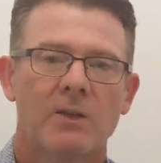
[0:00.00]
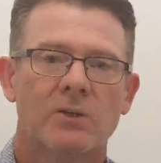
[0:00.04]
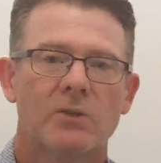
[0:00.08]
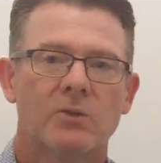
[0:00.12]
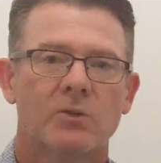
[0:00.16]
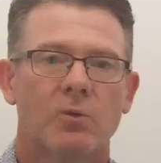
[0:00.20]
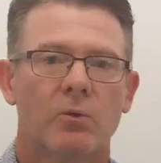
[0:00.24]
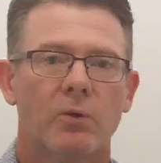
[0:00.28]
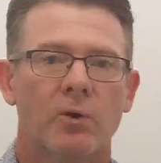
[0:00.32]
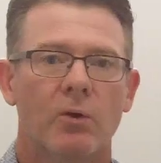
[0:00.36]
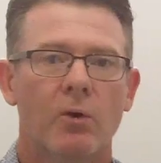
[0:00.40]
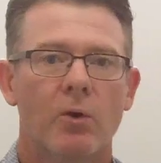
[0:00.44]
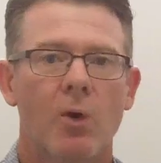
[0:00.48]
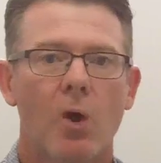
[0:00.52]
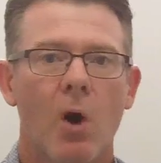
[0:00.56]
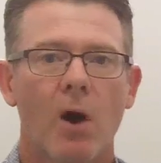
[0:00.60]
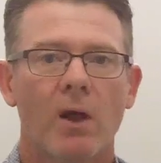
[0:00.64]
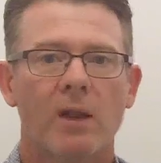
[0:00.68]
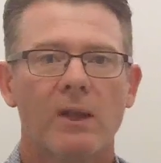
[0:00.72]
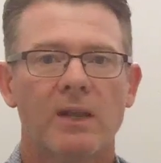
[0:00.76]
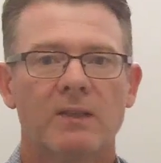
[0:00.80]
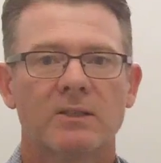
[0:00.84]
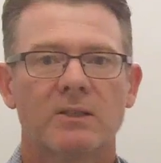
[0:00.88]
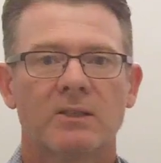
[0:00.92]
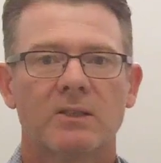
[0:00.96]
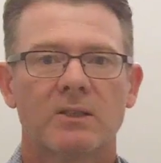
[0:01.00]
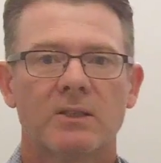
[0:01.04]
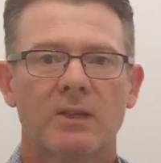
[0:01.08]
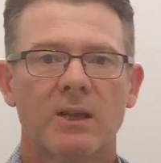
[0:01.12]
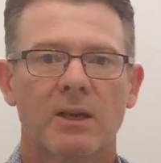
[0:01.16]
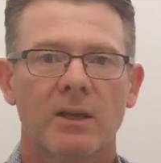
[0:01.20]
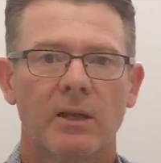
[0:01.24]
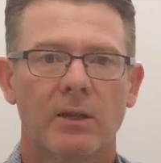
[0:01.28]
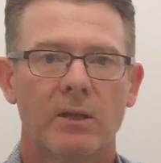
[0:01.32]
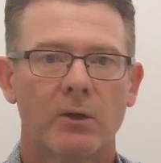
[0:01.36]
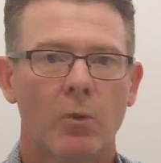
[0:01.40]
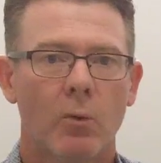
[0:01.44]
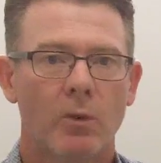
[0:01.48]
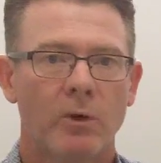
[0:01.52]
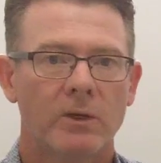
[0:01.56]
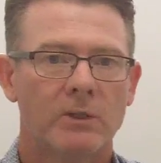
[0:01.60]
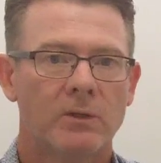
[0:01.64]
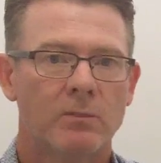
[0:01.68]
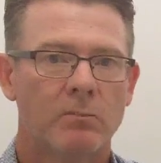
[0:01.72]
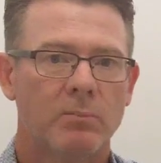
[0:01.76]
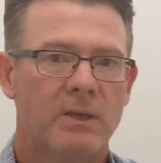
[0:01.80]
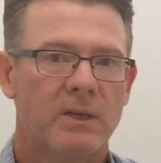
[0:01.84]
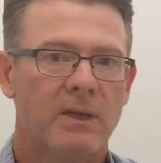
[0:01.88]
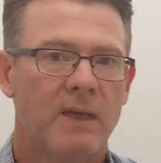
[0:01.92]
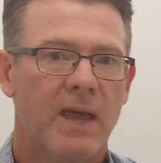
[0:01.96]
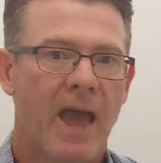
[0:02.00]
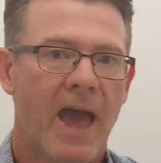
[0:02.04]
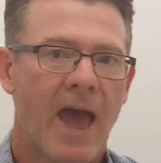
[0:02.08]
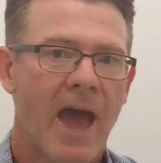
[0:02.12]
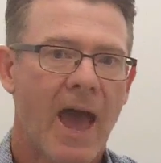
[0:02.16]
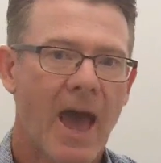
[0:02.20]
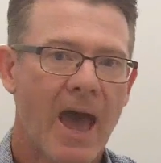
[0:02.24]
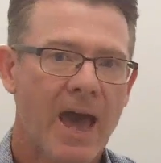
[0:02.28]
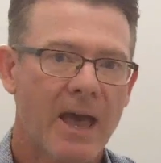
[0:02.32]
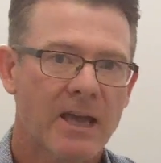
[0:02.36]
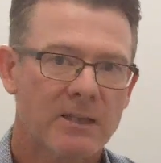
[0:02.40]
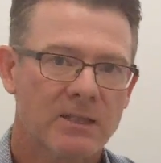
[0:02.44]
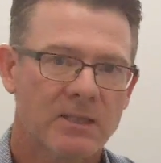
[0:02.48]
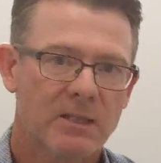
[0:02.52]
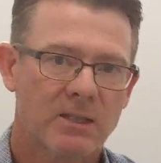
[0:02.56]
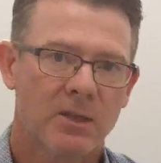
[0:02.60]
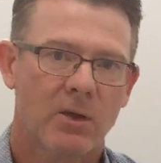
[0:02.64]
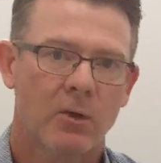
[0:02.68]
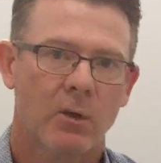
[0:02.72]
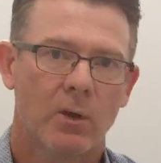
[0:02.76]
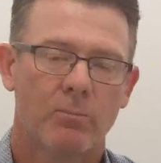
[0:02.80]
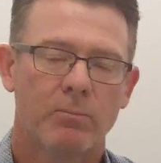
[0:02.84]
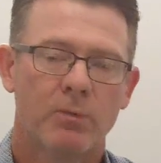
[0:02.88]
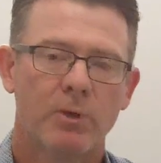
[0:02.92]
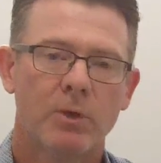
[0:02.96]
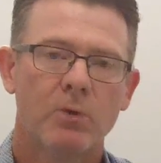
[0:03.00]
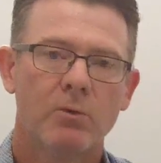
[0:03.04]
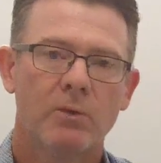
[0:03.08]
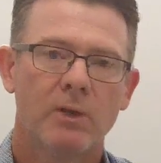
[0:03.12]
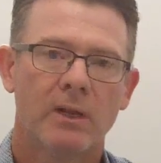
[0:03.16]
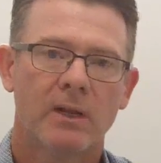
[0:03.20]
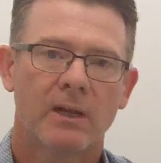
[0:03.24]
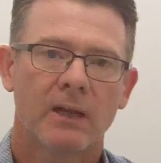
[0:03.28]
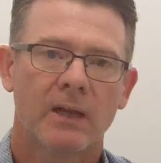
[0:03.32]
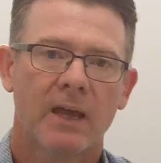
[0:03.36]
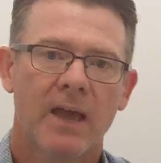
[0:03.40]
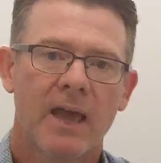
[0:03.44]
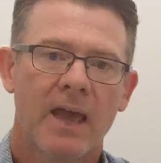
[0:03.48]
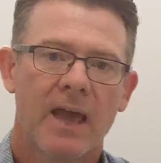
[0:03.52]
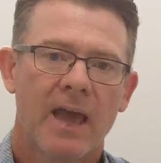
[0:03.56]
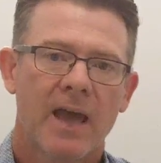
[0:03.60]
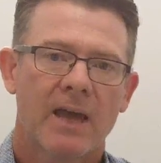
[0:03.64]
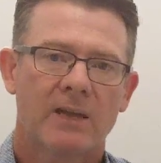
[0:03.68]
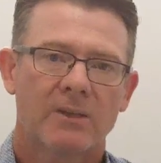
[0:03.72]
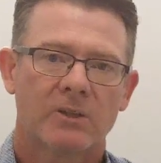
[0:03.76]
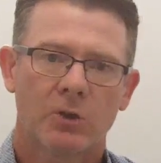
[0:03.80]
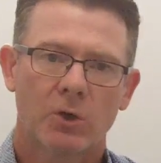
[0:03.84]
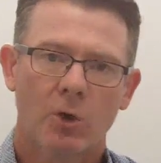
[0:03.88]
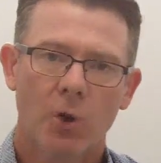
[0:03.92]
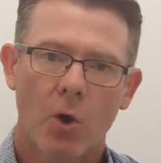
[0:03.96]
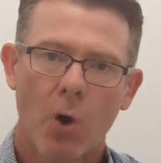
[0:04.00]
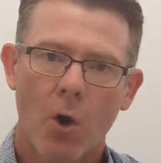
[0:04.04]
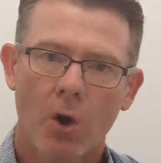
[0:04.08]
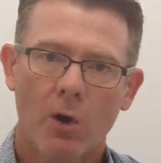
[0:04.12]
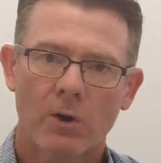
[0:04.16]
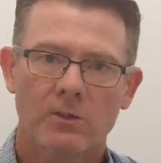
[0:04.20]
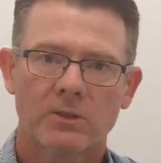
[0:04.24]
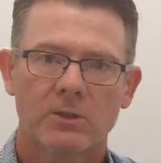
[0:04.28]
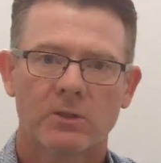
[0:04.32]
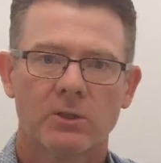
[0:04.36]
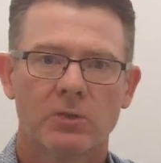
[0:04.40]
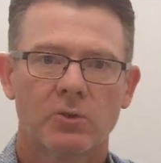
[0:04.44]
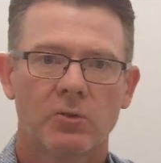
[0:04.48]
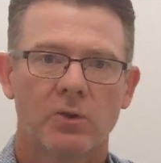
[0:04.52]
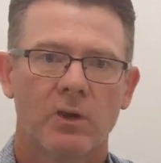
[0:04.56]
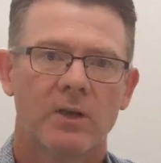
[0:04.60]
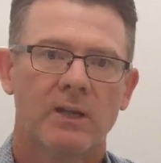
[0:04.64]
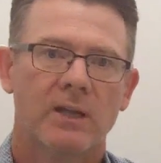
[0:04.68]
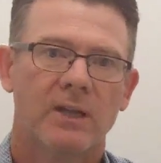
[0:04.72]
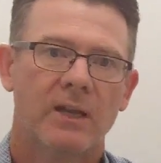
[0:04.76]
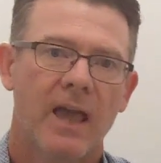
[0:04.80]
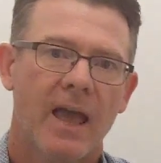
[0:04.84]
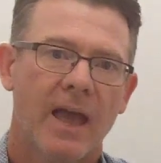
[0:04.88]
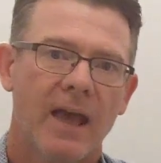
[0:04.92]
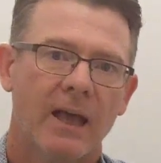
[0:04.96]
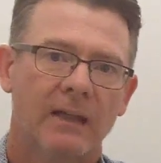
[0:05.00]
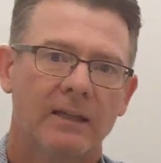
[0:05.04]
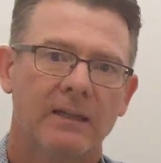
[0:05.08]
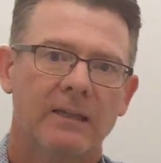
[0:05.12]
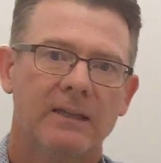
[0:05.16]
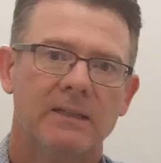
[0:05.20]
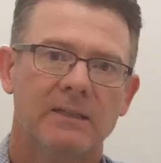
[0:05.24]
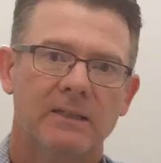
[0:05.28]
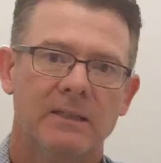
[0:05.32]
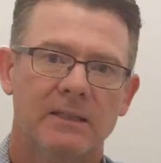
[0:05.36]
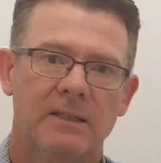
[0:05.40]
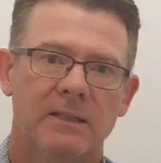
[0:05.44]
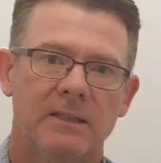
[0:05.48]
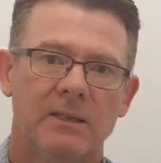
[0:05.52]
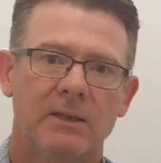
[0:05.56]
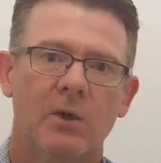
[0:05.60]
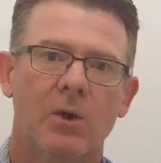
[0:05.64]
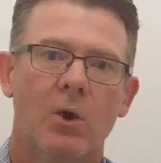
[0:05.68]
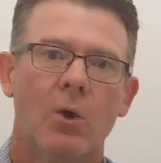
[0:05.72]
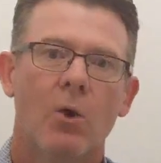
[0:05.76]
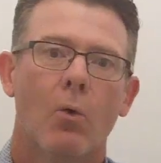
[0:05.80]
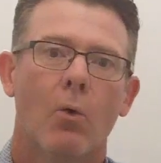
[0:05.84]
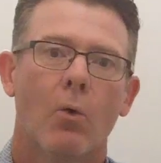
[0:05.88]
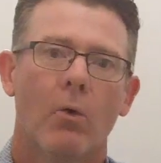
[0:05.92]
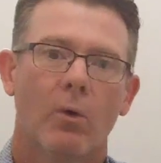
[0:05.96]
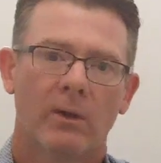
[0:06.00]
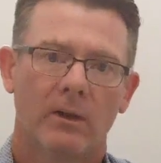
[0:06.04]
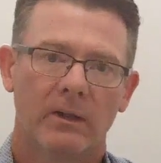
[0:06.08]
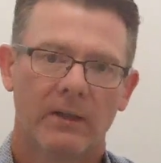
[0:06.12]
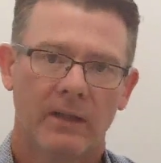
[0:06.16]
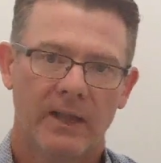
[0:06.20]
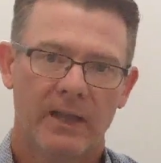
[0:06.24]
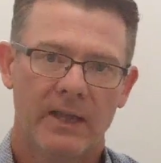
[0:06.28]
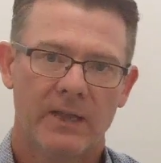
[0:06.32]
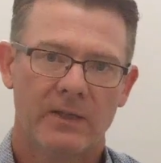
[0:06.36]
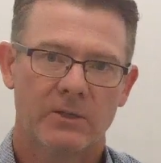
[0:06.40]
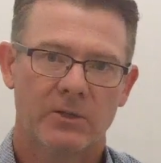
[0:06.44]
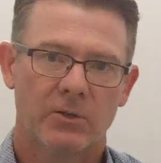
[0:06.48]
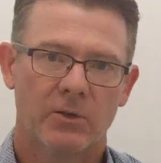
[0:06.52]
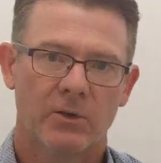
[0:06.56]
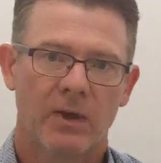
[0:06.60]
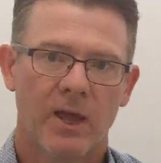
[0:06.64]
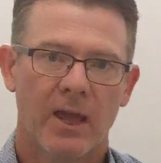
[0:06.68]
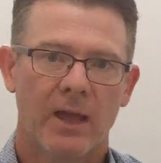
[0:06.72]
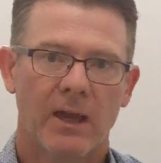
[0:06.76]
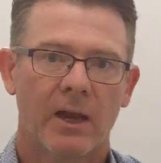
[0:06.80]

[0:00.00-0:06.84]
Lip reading: so they're not necessarily going to be as therapeutic as a concentrated LED or laser,